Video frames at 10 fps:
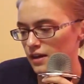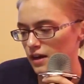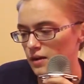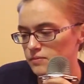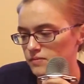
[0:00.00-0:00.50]

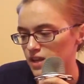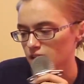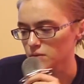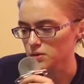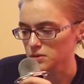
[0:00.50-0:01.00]

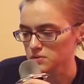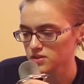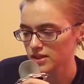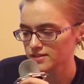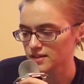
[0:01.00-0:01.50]
And I wrote,
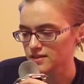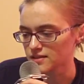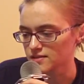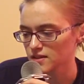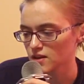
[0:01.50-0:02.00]
Jessie
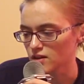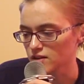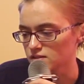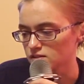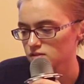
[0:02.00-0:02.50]
is an
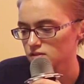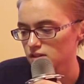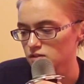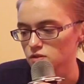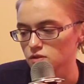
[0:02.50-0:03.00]
audience
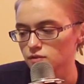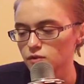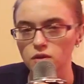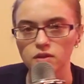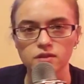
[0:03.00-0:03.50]
insert
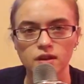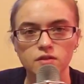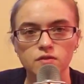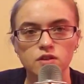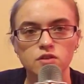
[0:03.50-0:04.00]
for the
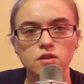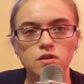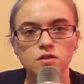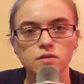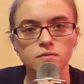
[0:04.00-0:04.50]
science fiction
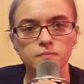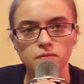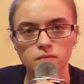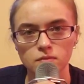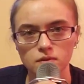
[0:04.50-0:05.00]
nerd
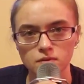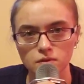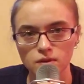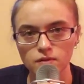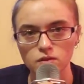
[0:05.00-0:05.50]

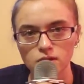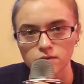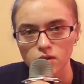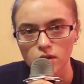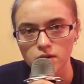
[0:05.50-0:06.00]
who never
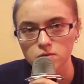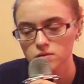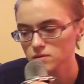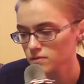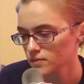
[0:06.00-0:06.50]
leaves their
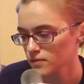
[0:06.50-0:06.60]
house.